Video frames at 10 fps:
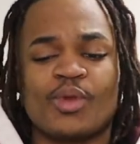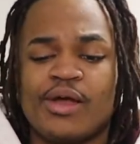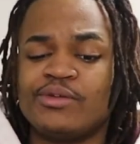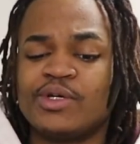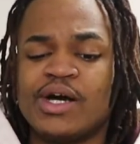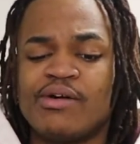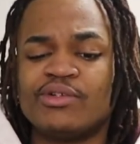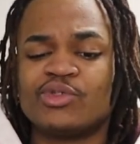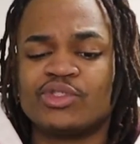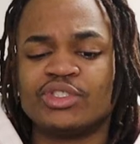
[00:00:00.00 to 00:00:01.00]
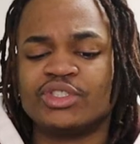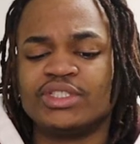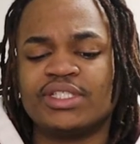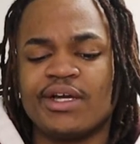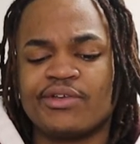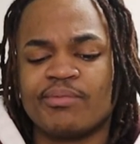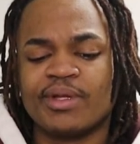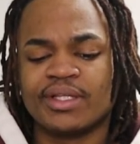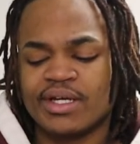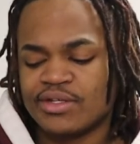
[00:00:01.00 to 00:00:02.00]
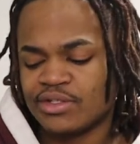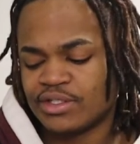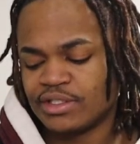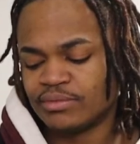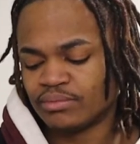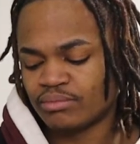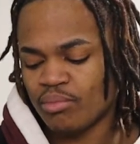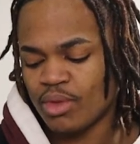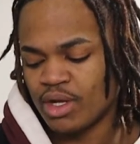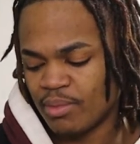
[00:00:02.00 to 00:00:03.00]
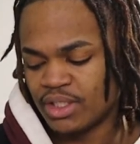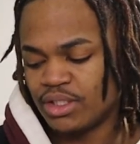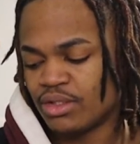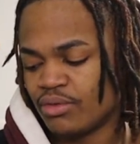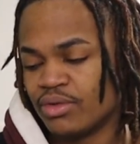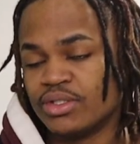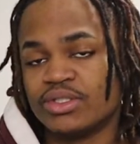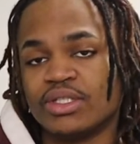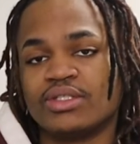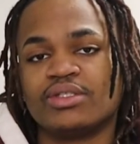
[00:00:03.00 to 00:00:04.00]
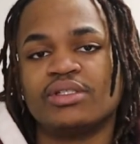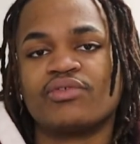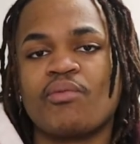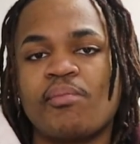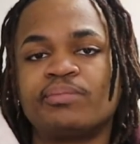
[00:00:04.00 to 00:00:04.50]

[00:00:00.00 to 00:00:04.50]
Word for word: I don't know how I used to just eat ice cream like that as a kid. And my teeth are really sensitive.